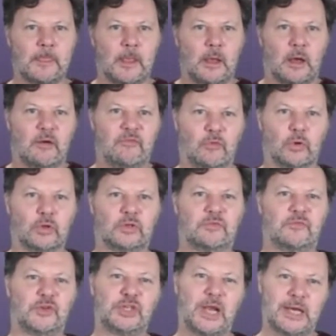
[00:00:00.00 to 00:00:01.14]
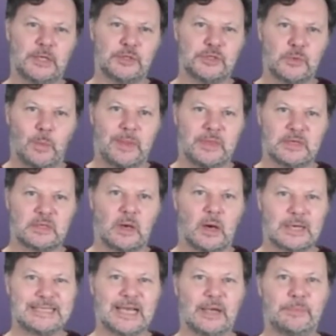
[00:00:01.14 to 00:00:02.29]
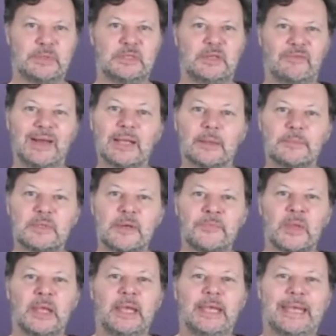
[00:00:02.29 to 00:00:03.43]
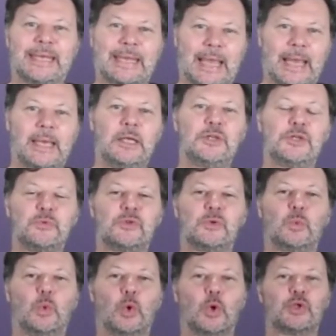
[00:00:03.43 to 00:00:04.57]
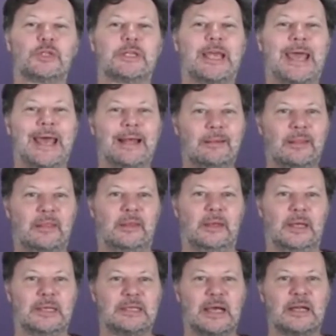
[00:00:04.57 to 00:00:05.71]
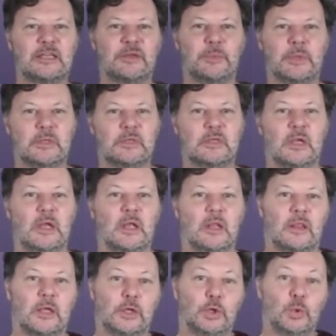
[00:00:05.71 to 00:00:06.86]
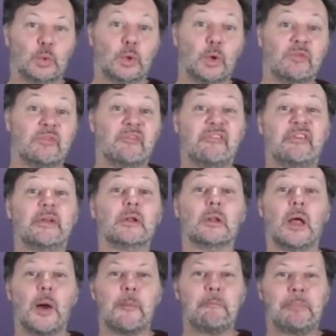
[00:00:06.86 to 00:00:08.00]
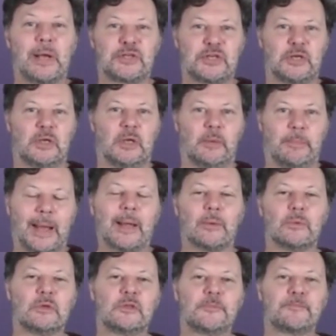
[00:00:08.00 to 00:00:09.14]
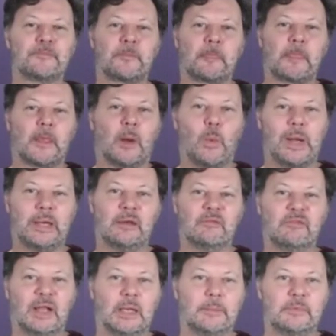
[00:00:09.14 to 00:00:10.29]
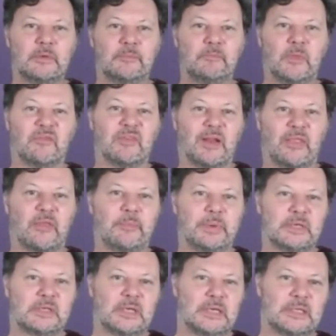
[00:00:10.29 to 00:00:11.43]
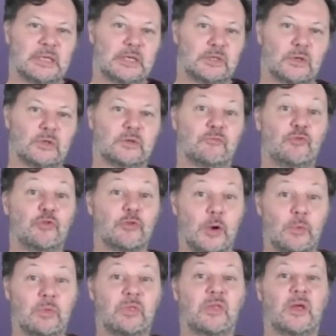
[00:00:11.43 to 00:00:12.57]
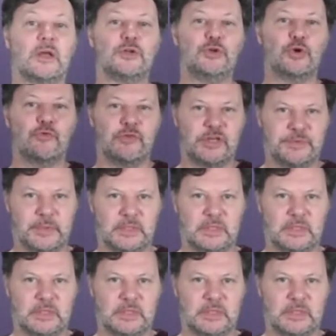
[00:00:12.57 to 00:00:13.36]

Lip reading: a force for change, and when this archetype is developed, it guides you towards healthy attachments that you love and feel passionate about. And when developed, the philanthropist is a source of growth and nourishment,